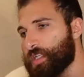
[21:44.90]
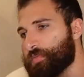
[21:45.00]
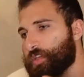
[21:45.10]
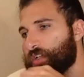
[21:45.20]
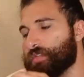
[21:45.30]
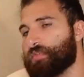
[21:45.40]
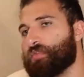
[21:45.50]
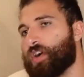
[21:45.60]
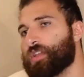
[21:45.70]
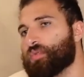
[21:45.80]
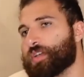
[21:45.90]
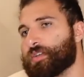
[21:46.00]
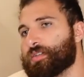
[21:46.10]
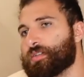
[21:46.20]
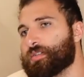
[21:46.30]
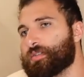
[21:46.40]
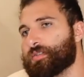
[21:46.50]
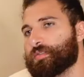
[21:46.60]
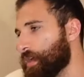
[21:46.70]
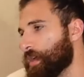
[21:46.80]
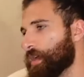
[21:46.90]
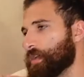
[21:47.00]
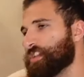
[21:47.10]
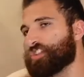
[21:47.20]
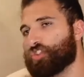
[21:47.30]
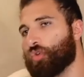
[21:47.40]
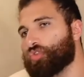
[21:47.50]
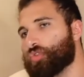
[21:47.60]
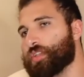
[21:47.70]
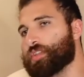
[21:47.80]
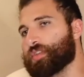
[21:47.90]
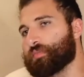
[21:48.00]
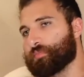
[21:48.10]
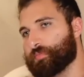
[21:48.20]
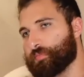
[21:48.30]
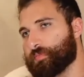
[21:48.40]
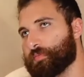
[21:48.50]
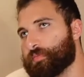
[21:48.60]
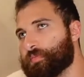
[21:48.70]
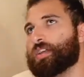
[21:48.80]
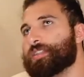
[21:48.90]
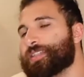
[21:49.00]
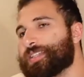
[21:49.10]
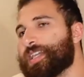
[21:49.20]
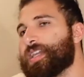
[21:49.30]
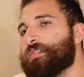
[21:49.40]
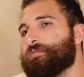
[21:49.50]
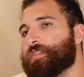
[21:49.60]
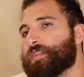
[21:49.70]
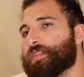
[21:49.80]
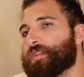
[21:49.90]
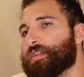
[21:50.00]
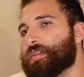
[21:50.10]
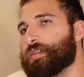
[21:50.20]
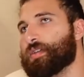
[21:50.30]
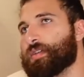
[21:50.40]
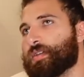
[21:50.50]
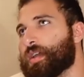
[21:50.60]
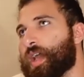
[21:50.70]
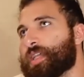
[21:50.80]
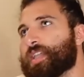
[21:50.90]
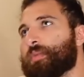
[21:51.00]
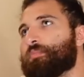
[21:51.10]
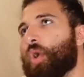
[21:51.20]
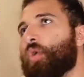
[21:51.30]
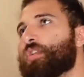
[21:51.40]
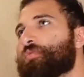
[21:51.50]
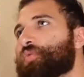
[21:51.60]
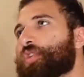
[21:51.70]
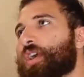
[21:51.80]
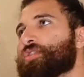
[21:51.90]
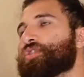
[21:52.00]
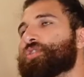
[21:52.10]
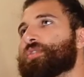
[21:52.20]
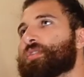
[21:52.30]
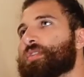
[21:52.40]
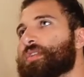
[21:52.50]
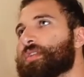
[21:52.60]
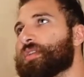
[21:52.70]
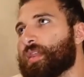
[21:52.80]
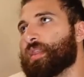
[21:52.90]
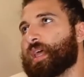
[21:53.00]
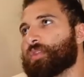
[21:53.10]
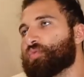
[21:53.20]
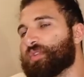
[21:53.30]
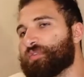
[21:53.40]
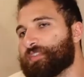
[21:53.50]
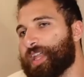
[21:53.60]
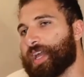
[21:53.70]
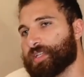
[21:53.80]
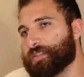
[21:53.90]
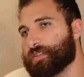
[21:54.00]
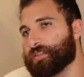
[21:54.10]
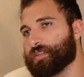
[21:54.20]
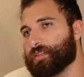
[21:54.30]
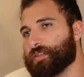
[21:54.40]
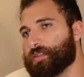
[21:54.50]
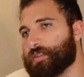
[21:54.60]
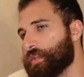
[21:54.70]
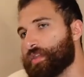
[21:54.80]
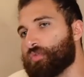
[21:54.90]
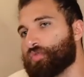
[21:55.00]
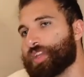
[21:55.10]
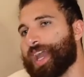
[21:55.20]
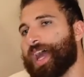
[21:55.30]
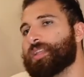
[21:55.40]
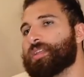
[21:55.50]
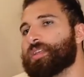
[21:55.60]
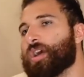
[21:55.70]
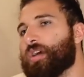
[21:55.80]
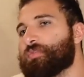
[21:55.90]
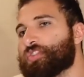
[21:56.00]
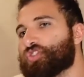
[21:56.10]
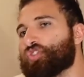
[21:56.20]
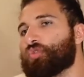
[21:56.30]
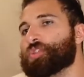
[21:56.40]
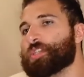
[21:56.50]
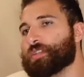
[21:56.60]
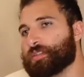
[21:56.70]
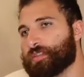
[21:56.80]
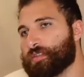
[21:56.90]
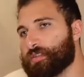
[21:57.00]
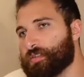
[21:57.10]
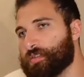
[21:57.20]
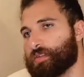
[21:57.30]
is because of the following. Socialism, conceived as a mode of production that reflects the reality of the socius,